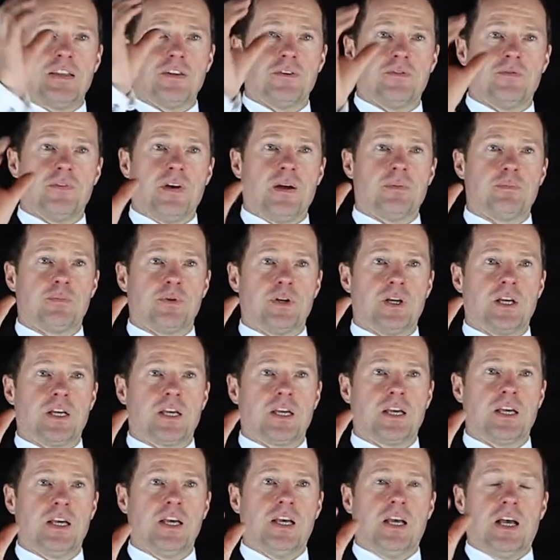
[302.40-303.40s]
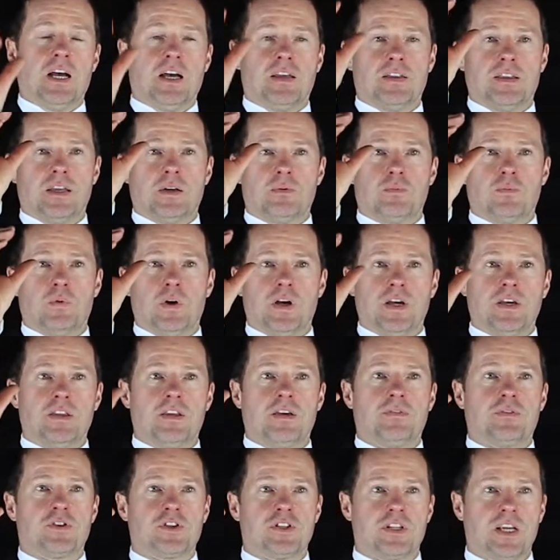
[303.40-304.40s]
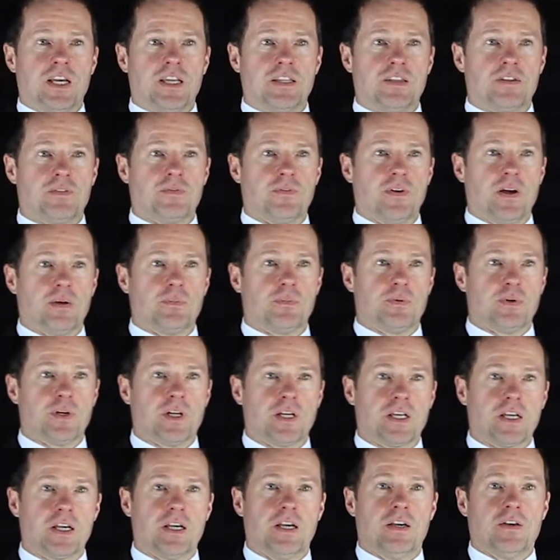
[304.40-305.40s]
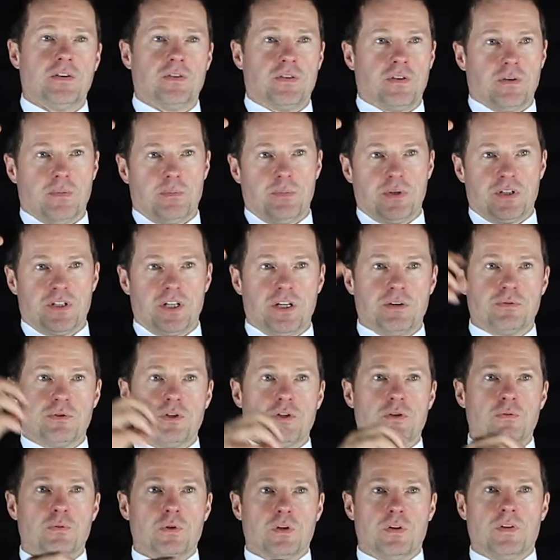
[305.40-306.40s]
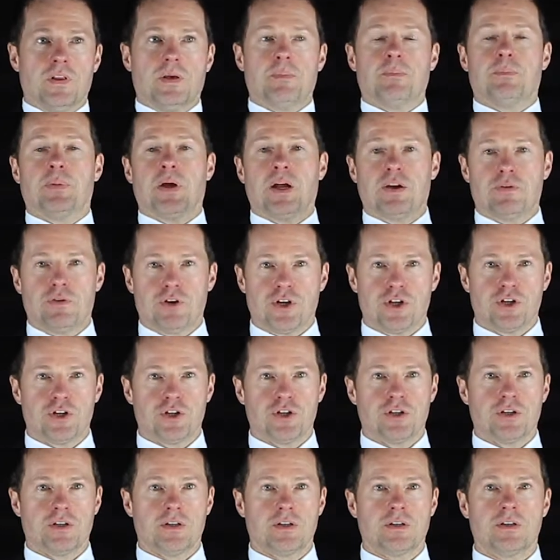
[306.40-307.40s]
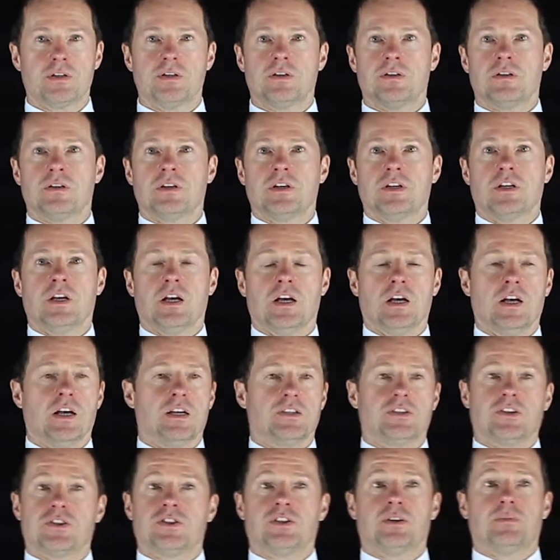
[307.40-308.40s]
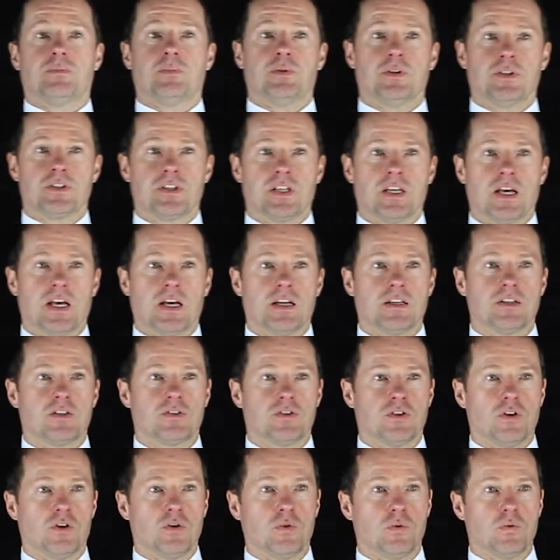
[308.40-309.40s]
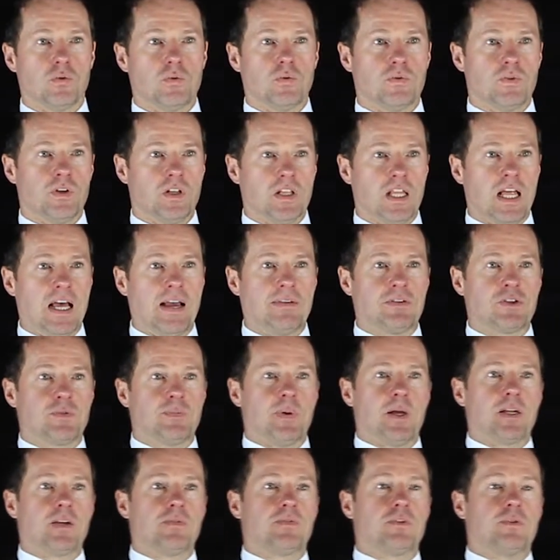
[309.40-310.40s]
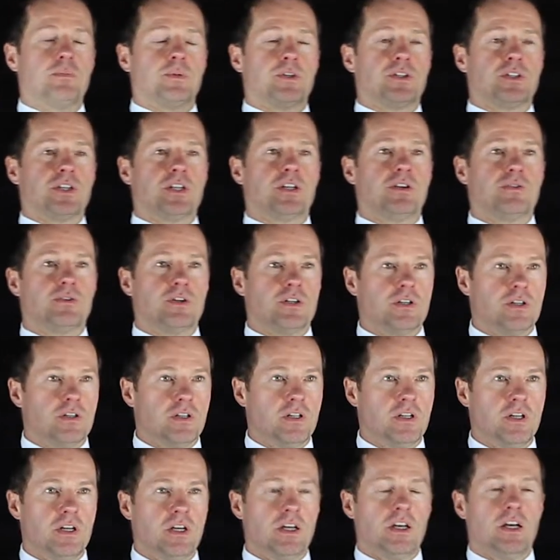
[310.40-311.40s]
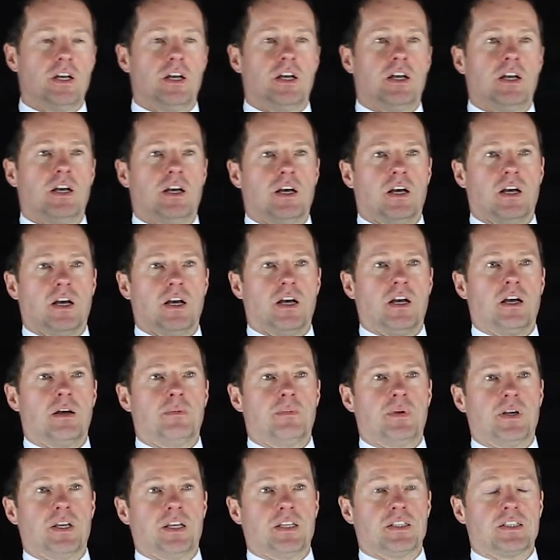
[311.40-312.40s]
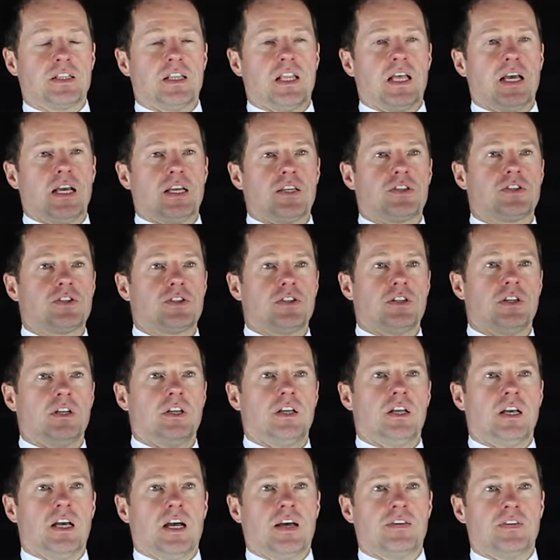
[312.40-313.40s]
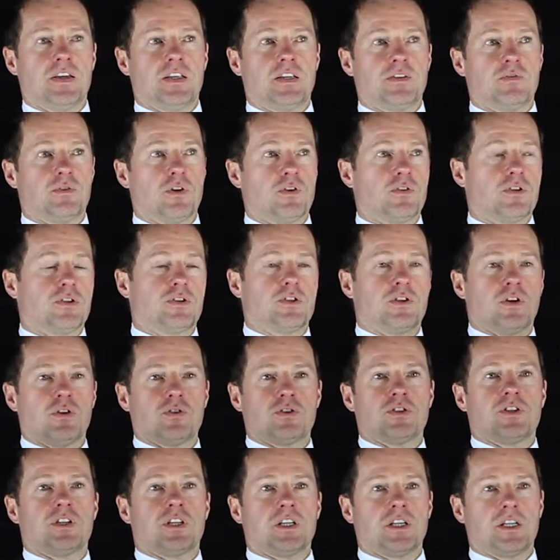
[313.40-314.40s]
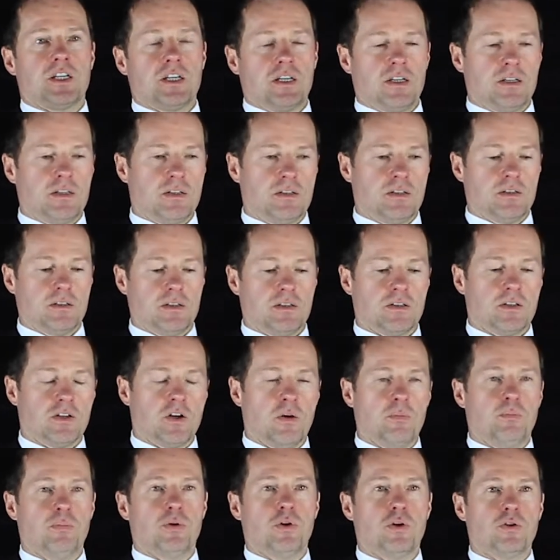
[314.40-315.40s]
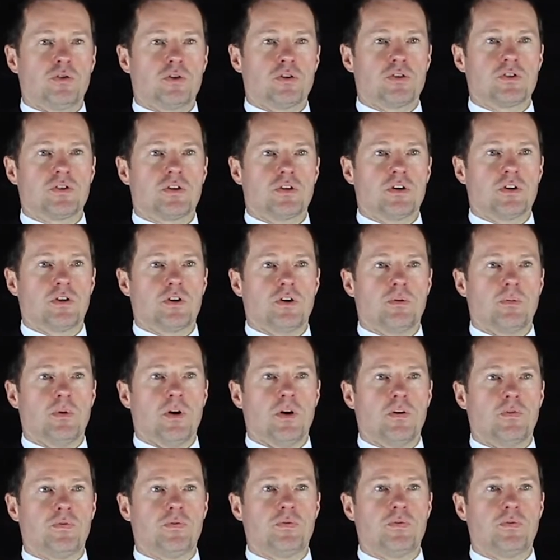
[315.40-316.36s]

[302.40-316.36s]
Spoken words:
the fabric, and then where they've stained the fabric, the material will then perish. It's as simple as that. So the lifespan of the material is less, and then you've got the toxic components that come off